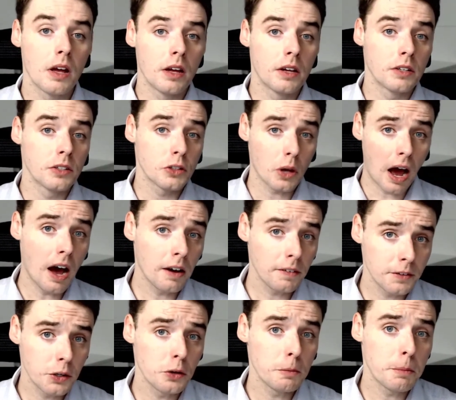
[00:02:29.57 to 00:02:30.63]
So after
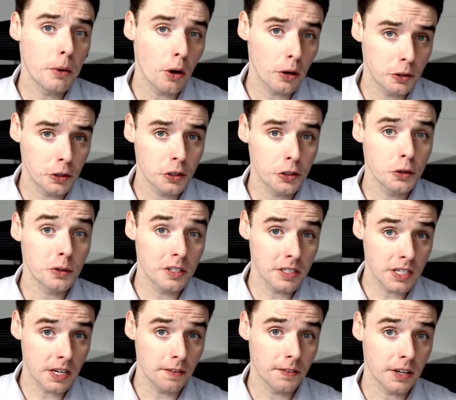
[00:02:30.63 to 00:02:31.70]
you purchase your
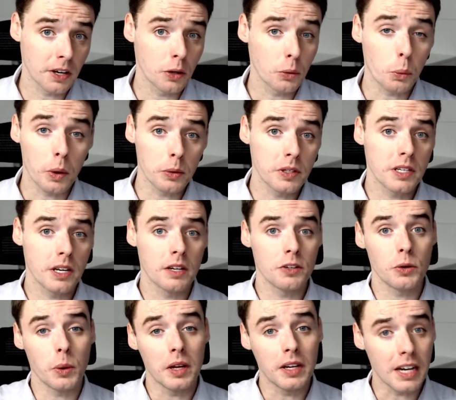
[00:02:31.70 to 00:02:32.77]
certificate, we'll send
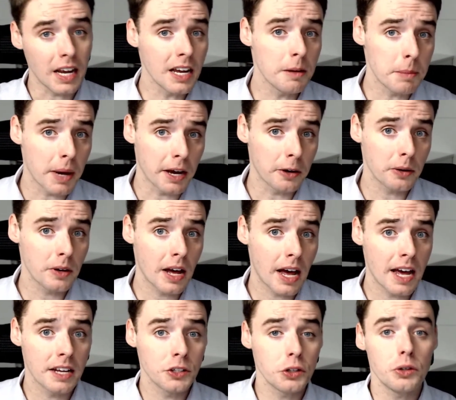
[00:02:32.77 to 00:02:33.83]
you an email,
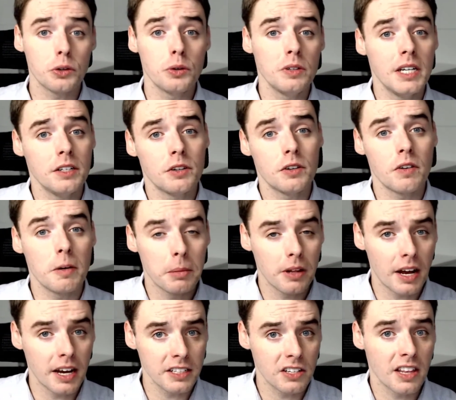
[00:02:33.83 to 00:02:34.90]
and you need to
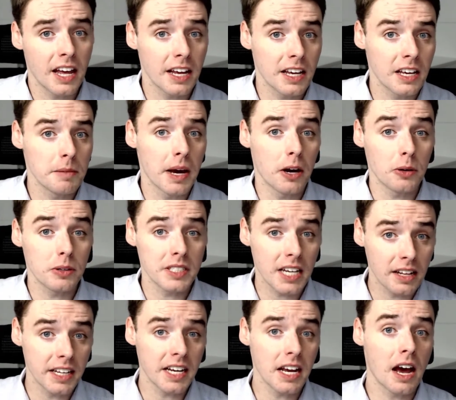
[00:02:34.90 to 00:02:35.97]
reply to that email
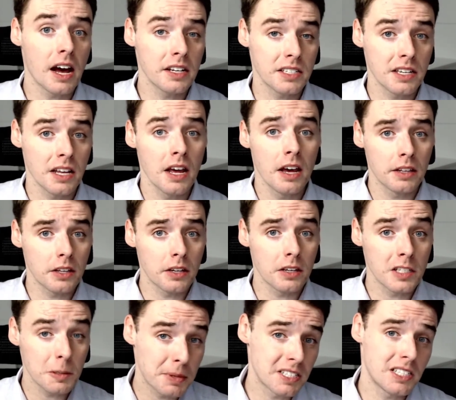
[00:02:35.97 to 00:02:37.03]
telling us the
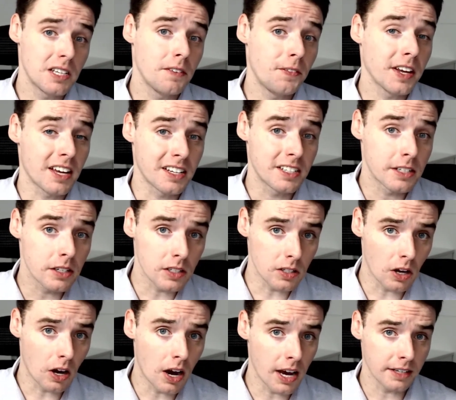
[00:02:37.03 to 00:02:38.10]
specific
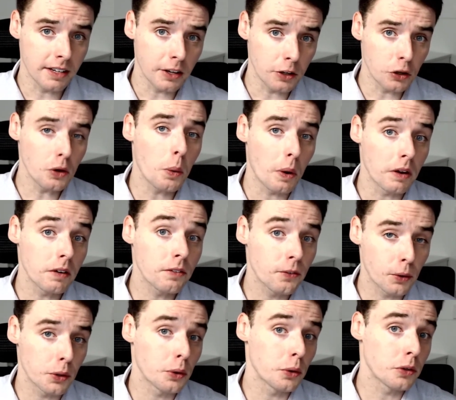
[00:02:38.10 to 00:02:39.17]
design that you want for
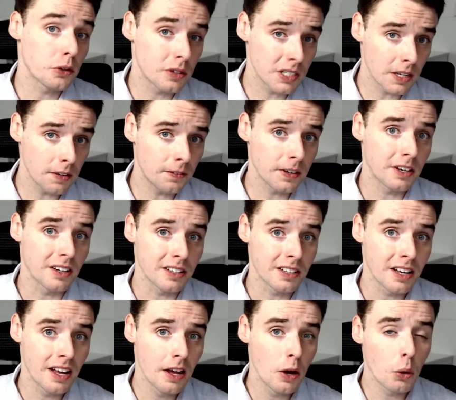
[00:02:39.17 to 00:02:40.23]
your certificate.
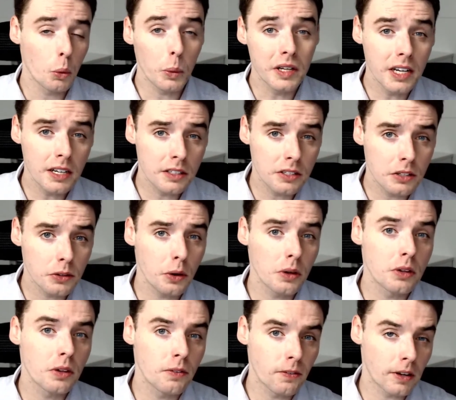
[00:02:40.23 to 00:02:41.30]
We need to know
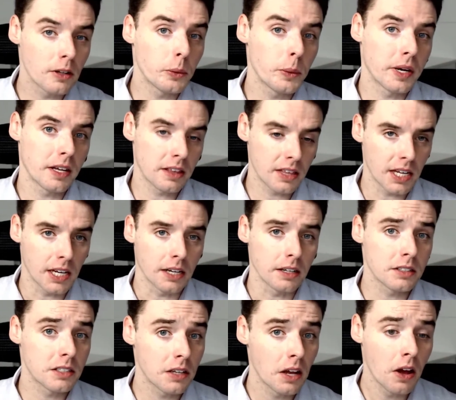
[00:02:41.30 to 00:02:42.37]
the following
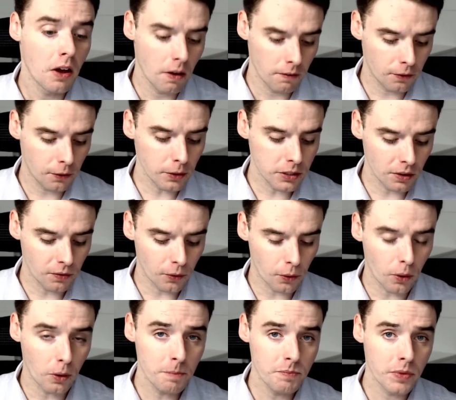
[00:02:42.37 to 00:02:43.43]
things. First of all,